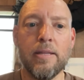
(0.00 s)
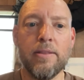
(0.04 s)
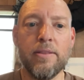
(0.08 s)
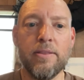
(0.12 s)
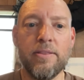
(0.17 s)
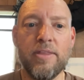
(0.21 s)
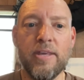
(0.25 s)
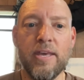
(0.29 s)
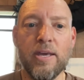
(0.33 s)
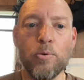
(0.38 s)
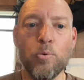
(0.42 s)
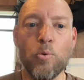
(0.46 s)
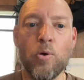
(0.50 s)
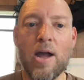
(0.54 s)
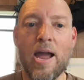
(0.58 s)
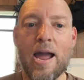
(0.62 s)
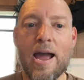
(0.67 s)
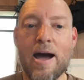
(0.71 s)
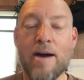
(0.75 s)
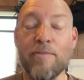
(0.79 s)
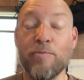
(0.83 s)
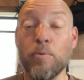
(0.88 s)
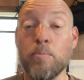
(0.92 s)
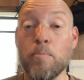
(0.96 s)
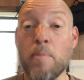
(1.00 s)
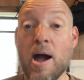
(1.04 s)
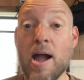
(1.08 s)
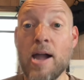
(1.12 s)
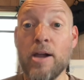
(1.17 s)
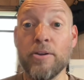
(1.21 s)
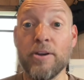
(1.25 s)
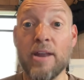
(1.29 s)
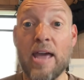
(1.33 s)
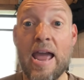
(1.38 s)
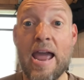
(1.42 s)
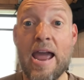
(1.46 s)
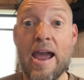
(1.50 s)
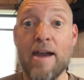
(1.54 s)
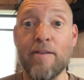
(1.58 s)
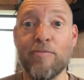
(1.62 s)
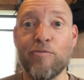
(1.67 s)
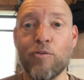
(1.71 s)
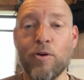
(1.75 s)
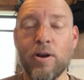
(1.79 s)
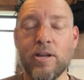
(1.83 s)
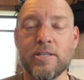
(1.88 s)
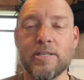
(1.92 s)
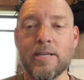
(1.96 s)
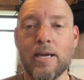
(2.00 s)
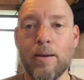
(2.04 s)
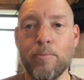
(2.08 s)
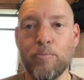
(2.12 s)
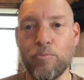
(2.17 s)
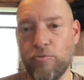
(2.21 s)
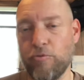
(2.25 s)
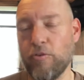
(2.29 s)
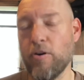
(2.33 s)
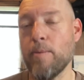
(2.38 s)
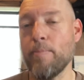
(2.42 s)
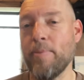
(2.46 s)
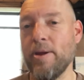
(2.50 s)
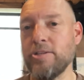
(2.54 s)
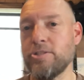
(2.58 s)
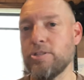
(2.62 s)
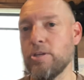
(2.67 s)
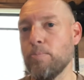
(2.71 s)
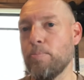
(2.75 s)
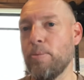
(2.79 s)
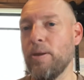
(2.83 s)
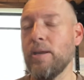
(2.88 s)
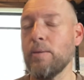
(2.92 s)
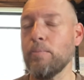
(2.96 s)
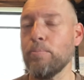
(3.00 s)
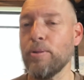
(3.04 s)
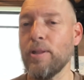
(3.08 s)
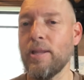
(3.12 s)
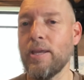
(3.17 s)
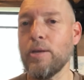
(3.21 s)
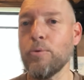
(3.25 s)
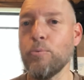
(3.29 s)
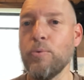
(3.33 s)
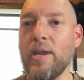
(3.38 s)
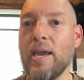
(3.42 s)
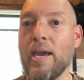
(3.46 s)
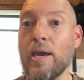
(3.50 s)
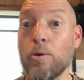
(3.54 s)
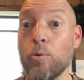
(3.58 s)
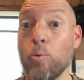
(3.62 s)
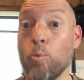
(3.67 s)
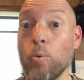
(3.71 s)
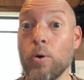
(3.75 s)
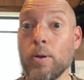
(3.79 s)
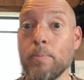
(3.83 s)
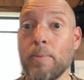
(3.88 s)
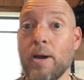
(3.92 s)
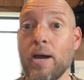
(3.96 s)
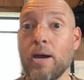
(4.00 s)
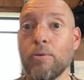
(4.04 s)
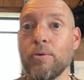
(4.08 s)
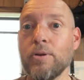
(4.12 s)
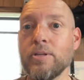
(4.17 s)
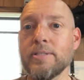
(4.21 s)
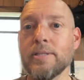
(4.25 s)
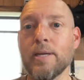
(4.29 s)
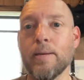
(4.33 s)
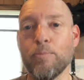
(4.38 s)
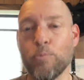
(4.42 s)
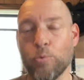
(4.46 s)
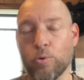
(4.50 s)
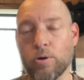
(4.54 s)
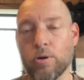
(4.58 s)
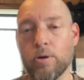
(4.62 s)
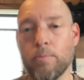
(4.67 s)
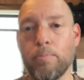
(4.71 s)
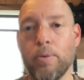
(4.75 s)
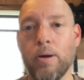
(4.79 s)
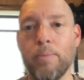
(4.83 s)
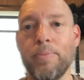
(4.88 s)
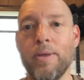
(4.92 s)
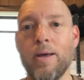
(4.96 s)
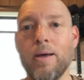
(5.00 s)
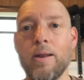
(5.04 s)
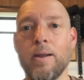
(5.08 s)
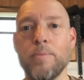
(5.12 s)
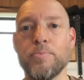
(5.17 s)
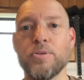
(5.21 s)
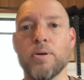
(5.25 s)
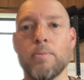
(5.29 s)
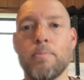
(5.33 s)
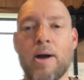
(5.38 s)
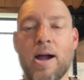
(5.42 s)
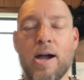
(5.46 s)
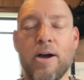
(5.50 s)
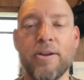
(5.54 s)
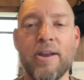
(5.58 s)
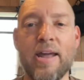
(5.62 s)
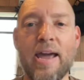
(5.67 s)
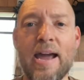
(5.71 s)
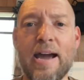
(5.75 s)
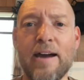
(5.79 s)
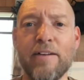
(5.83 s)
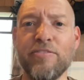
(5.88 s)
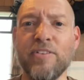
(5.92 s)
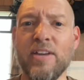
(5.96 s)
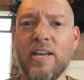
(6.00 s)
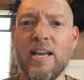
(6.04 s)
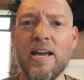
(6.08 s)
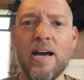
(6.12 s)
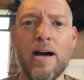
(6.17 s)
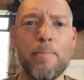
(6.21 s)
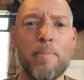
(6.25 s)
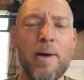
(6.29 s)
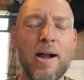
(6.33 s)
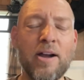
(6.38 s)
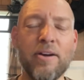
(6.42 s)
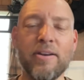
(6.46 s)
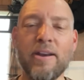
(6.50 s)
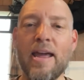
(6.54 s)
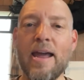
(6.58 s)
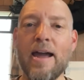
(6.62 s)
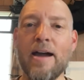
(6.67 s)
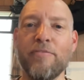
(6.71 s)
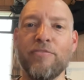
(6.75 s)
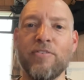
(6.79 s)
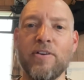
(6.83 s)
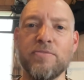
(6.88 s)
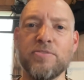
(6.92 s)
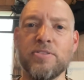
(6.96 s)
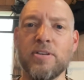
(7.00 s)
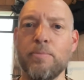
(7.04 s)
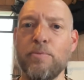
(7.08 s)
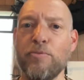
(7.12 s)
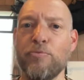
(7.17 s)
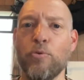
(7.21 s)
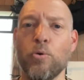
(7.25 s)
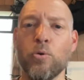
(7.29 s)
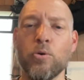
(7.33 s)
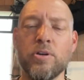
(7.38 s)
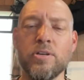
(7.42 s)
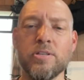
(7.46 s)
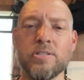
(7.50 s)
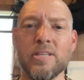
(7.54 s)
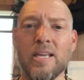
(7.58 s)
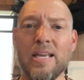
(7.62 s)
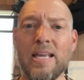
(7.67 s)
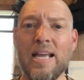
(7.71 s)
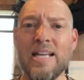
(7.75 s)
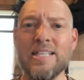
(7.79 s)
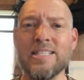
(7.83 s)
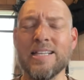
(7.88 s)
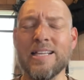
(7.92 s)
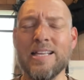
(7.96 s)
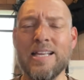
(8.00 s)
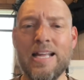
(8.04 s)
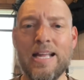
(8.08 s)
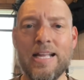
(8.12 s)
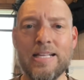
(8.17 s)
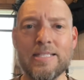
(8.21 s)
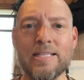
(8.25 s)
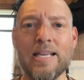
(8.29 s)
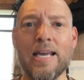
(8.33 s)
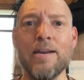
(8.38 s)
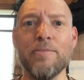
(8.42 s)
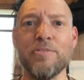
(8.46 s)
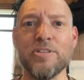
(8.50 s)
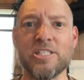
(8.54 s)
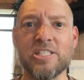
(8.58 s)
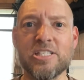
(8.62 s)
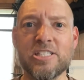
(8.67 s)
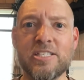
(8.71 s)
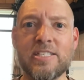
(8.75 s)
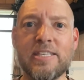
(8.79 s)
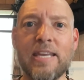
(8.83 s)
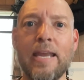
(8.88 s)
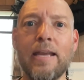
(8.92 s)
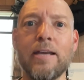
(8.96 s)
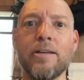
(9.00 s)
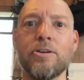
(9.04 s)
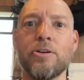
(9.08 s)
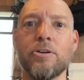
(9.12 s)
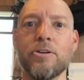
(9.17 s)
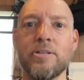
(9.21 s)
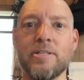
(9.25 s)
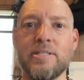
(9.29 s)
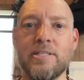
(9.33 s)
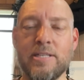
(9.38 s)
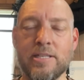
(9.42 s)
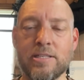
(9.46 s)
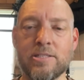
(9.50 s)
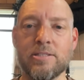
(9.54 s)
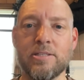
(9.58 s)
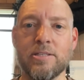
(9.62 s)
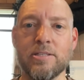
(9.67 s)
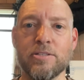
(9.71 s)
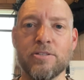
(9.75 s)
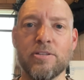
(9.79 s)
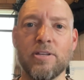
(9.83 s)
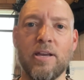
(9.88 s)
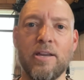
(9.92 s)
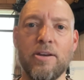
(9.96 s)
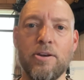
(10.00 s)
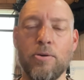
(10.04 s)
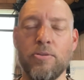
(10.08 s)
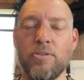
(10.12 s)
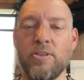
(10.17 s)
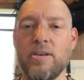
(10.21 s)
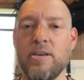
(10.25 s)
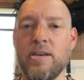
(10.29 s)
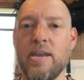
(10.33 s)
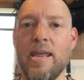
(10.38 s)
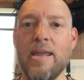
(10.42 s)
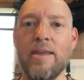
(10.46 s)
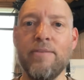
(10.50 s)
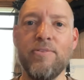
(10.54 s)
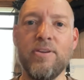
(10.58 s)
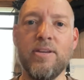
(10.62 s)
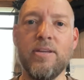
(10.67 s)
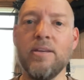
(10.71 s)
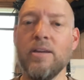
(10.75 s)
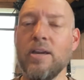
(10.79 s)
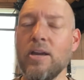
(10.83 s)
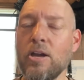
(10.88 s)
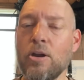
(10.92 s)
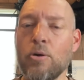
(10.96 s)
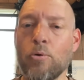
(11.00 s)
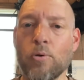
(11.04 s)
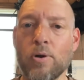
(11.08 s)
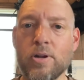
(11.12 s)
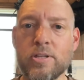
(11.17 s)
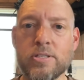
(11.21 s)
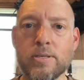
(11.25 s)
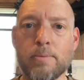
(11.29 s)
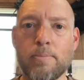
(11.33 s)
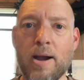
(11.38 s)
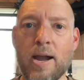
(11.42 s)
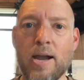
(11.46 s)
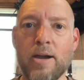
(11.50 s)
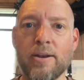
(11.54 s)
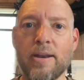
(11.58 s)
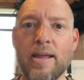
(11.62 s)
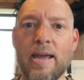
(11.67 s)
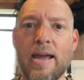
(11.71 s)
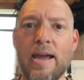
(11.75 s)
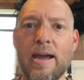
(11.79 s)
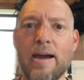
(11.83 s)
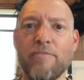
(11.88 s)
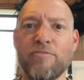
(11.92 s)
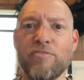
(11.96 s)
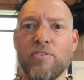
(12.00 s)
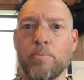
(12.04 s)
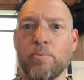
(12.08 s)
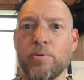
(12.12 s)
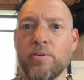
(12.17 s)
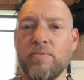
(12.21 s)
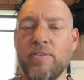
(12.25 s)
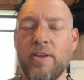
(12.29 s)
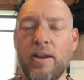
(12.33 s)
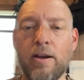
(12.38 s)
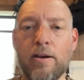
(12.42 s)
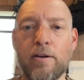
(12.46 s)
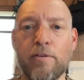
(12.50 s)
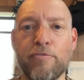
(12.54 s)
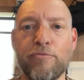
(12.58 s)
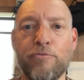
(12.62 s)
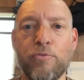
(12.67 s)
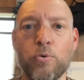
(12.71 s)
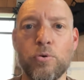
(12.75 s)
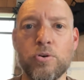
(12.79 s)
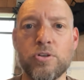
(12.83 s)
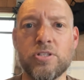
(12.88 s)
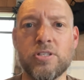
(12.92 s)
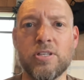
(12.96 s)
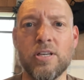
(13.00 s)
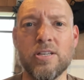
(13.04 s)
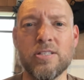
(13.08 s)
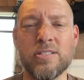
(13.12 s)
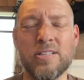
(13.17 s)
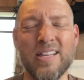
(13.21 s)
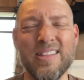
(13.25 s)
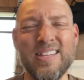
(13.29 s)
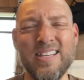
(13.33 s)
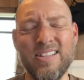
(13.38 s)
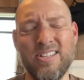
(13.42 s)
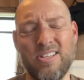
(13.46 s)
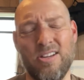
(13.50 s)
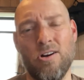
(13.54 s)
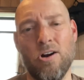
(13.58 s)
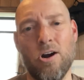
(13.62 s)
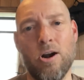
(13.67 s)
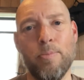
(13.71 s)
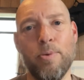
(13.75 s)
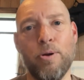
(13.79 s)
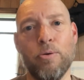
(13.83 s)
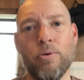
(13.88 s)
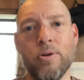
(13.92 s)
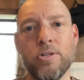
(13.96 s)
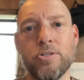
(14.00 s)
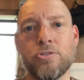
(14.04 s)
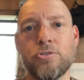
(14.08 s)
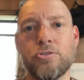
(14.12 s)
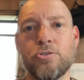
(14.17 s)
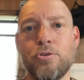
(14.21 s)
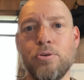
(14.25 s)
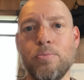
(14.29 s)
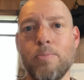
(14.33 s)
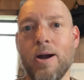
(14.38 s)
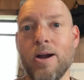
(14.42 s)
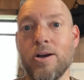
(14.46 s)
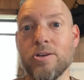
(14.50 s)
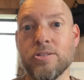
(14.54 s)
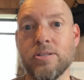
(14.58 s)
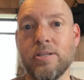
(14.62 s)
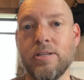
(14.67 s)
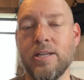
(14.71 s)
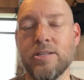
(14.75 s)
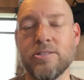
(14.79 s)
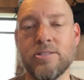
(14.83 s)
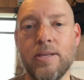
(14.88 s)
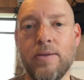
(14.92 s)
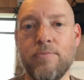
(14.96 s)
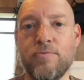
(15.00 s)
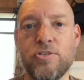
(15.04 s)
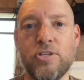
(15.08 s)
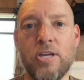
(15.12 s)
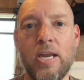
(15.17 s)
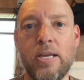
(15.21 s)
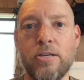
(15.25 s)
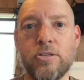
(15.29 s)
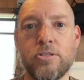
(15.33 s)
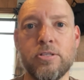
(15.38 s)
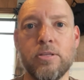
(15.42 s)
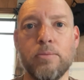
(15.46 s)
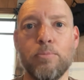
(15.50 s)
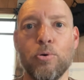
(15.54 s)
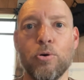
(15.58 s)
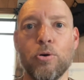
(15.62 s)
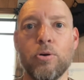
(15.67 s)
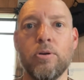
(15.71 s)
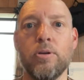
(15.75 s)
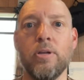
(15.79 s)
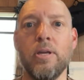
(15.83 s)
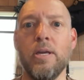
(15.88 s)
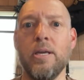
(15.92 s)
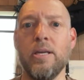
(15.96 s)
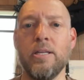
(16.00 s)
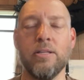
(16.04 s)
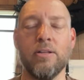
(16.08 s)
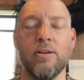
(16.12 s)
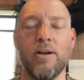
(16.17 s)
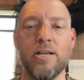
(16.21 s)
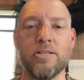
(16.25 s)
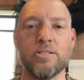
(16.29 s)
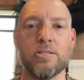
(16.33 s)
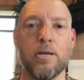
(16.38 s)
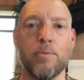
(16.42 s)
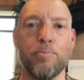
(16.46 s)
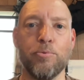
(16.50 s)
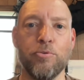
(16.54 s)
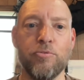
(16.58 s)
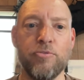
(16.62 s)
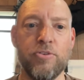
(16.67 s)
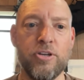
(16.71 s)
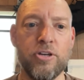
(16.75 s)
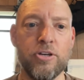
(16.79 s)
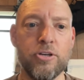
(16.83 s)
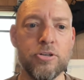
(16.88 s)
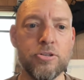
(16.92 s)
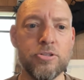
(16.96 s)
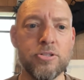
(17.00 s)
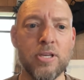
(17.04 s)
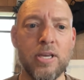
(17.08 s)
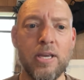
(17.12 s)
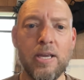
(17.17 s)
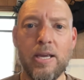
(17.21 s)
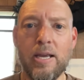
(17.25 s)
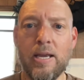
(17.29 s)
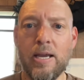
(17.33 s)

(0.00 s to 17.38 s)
Then we'll have a mile and a half runtime For our basic plan, we had a one mile runtime. We're going to bump that up to a mile and a half. A mile and a half, I've said before, is that's a, that's kind of a standard distance. I know the Navy runs a mile and a half. I believe the Air Force does. I think the Army runs two miles, unless they've changed it more in the last couple of years.